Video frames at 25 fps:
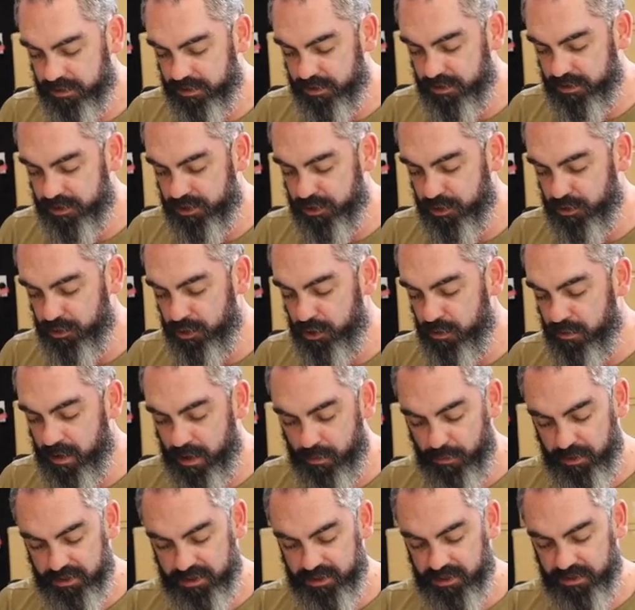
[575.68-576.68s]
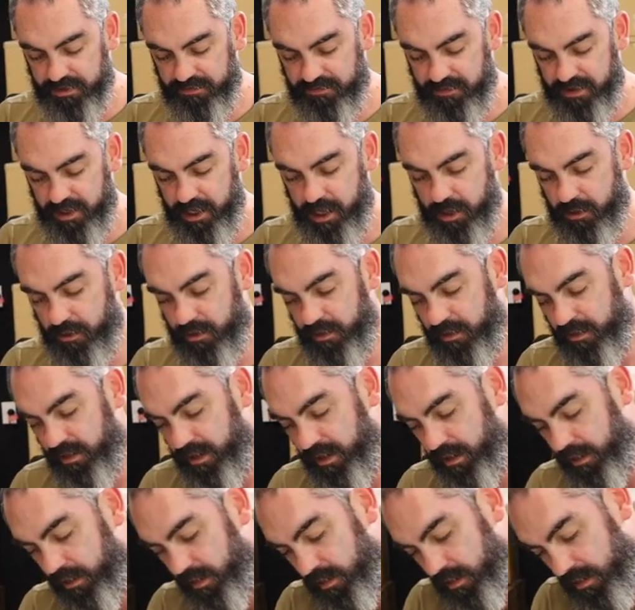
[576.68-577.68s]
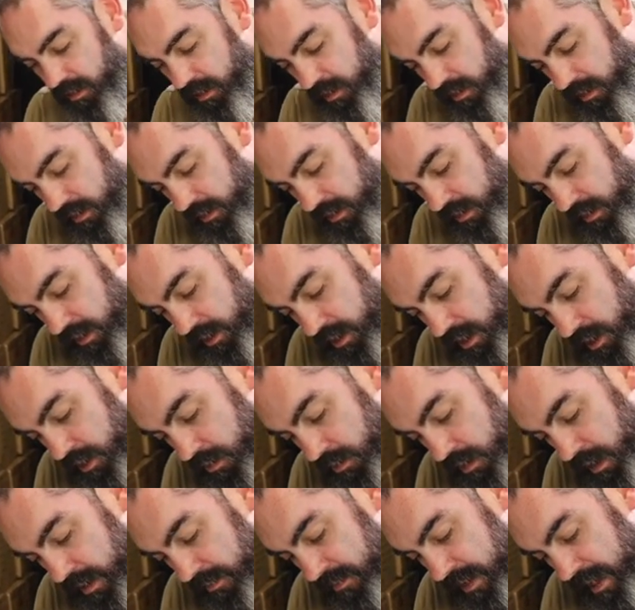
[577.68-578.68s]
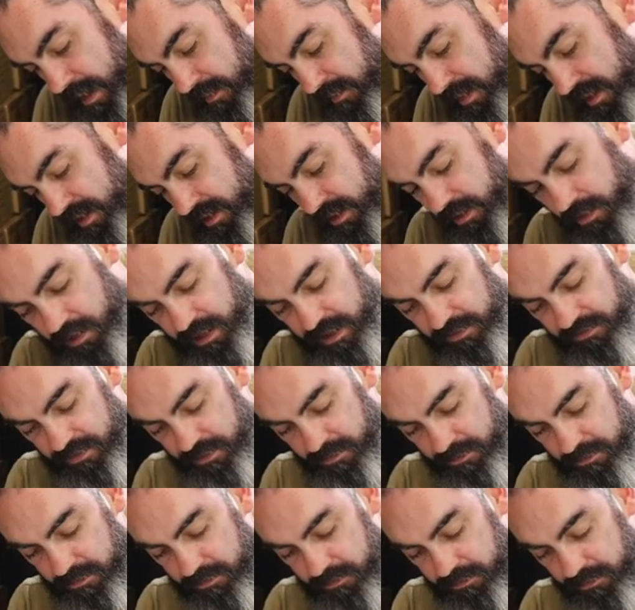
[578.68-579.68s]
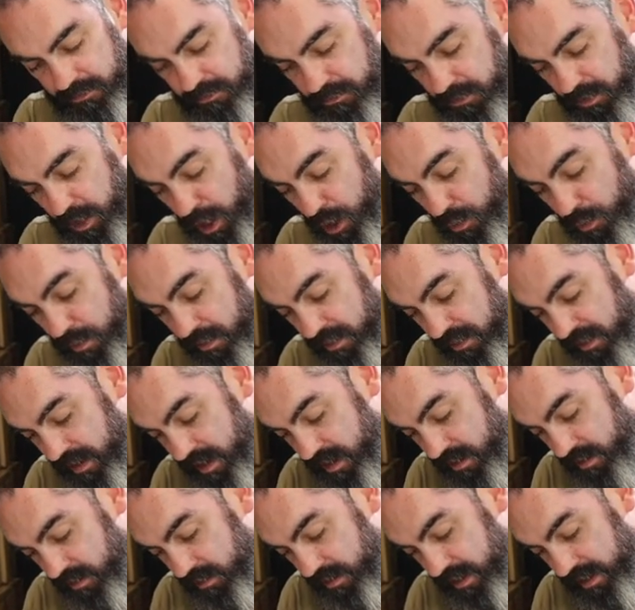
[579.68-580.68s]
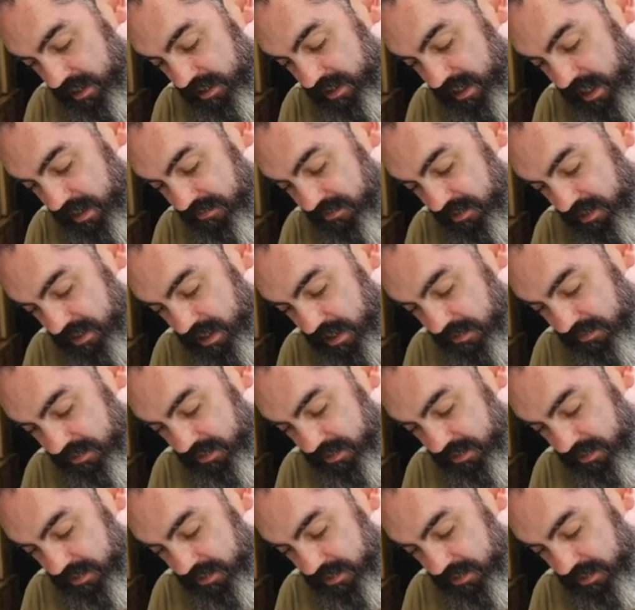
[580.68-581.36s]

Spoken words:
So you might watch this video and think, you know, I'm happy to not even go with that and save yourself